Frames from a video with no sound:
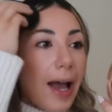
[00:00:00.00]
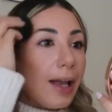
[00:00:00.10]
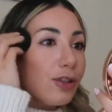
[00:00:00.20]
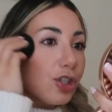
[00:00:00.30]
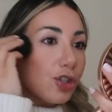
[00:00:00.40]

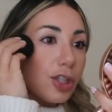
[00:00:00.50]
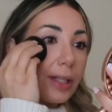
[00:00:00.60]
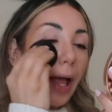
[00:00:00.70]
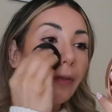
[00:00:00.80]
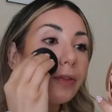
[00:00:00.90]
and she just
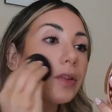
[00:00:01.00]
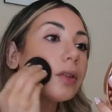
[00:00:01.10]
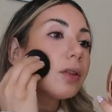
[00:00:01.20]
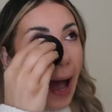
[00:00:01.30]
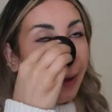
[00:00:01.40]
left.
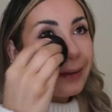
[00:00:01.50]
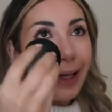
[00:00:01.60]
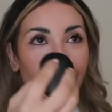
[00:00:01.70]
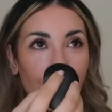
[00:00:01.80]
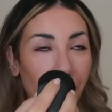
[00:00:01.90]
How
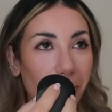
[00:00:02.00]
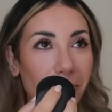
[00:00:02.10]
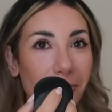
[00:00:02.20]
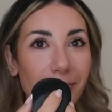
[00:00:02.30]
dare you?